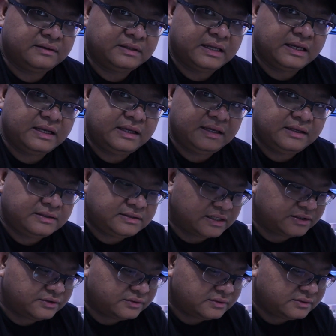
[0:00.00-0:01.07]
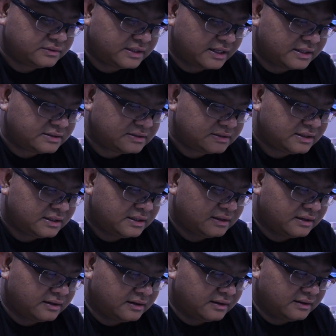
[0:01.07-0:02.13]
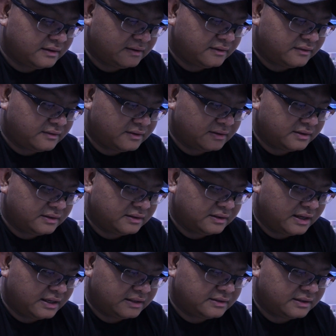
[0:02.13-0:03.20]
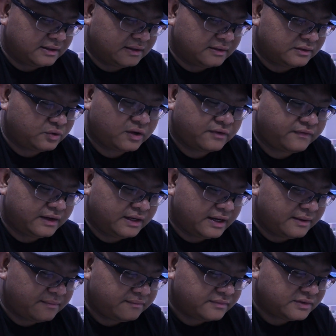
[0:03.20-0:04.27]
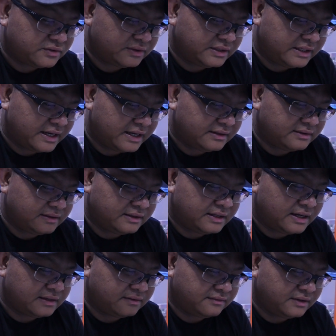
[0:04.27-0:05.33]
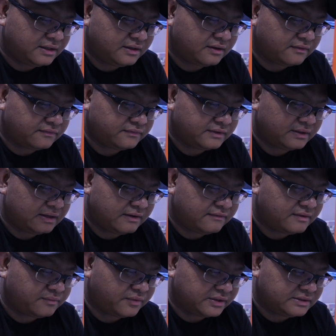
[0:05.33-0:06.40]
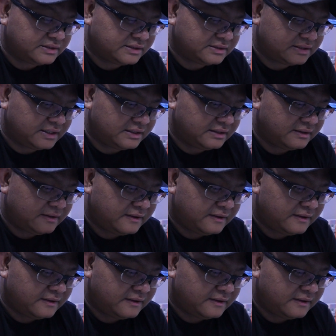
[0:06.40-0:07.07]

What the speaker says: daily schedule test on at 12 a.m. So they get the reading of 11.68.